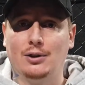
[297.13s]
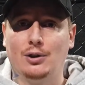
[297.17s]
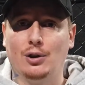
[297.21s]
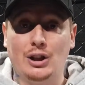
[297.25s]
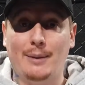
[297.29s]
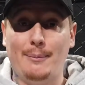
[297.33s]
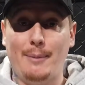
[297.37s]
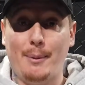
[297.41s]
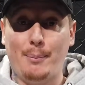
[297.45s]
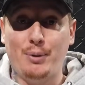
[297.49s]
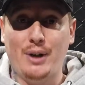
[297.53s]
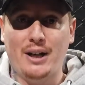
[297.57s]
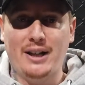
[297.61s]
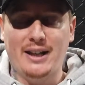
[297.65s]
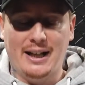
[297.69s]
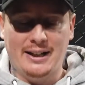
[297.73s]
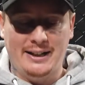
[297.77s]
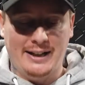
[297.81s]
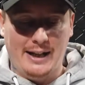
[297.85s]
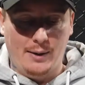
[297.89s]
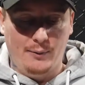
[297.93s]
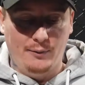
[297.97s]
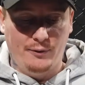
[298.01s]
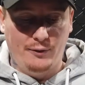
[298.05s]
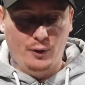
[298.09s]
So let me break
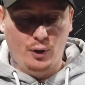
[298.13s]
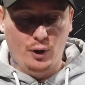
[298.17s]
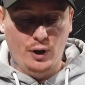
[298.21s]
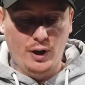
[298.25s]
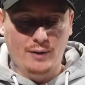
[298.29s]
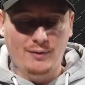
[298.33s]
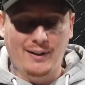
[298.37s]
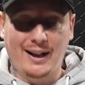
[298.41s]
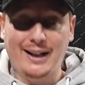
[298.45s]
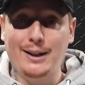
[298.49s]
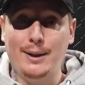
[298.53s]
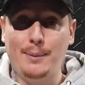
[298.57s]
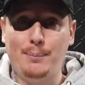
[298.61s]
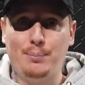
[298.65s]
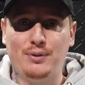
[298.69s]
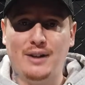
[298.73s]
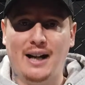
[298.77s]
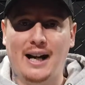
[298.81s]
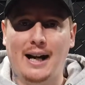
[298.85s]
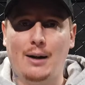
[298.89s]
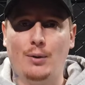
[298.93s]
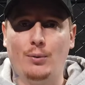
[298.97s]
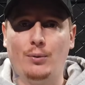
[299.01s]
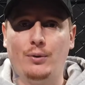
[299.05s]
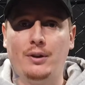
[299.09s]
that down for you. Randy
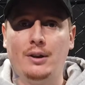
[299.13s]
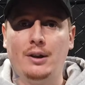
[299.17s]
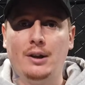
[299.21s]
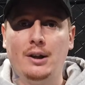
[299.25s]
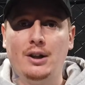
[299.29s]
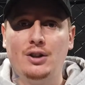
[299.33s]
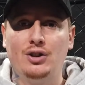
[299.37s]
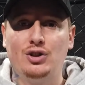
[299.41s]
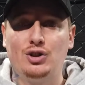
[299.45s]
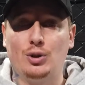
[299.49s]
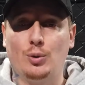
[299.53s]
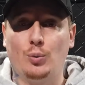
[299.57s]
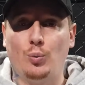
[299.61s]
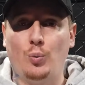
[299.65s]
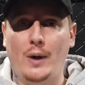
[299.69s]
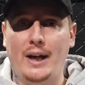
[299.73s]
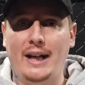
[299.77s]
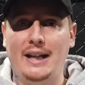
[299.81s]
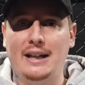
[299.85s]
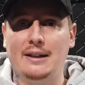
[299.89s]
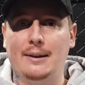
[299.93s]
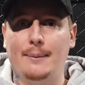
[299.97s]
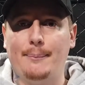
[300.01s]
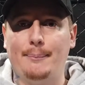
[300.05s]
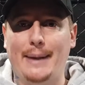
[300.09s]
Brown to
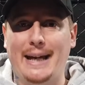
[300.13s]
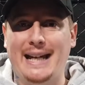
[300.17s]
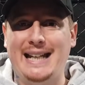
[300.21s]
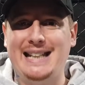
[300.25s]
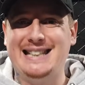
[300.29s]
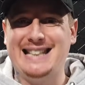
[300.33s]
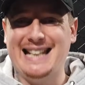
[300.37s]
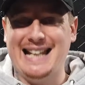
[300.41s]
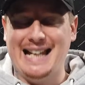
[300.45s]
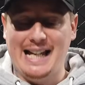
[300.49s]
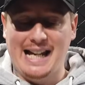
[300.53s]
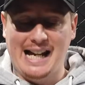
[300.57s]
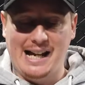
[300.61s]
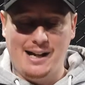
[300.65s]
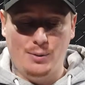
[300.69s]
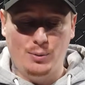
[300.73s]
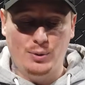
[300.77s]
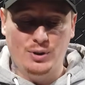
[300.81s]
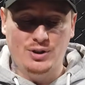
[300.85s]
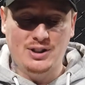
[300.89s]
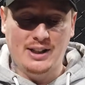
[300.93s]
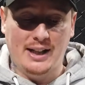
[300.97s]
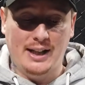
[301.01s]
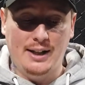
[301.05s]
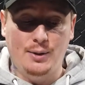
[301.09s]
win, Baze AI
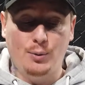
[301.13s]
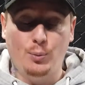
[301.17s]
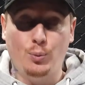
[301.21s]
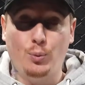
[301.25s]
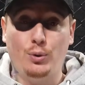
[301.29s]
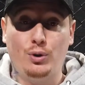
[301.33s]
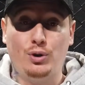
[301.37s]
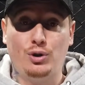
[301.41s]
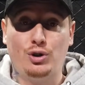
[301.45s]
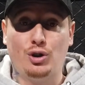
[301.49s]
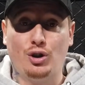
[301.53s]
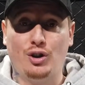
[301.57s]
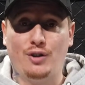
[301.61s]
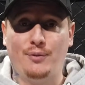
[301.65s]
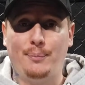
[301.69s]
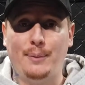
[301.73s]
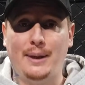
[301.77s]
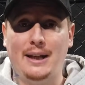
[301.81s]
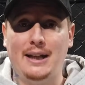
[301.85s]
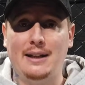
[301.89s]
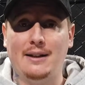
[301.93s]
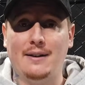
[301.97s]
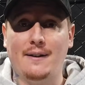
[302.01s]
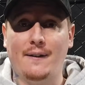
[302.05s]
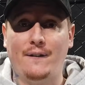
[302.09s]
was saying should have
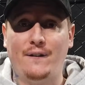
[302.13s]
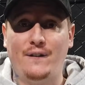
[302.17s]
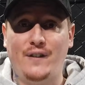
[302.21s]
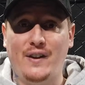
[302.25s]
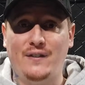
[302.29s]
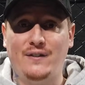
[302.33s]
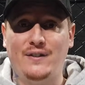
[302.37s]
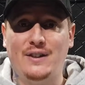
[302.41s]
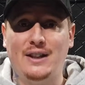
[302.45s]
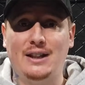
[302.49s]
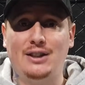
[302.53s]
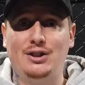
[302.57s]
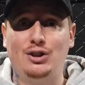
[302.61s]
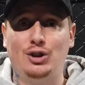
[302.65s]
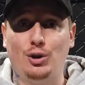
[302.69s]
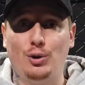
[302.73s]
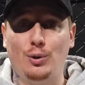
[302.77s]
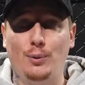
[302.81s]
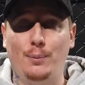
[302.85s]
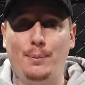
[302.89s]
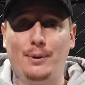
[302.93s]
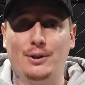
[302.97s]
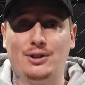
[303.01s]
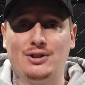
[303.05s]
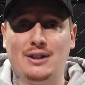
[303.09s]
been
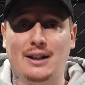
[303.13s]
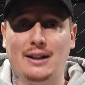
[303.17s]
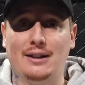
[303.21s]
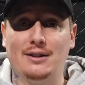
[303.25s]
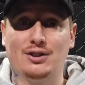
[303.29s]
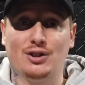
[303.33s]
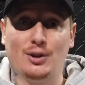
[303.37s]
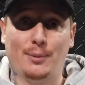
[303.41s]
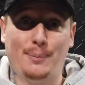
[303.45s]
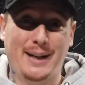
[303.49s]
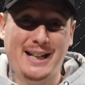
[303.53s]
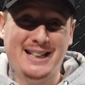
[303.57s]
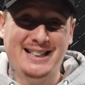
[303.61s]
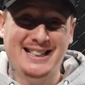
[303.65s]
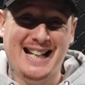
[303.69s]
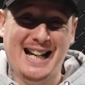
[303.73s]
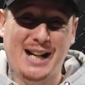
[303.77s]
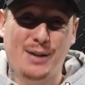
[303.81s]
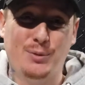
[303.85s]
52%. So Baze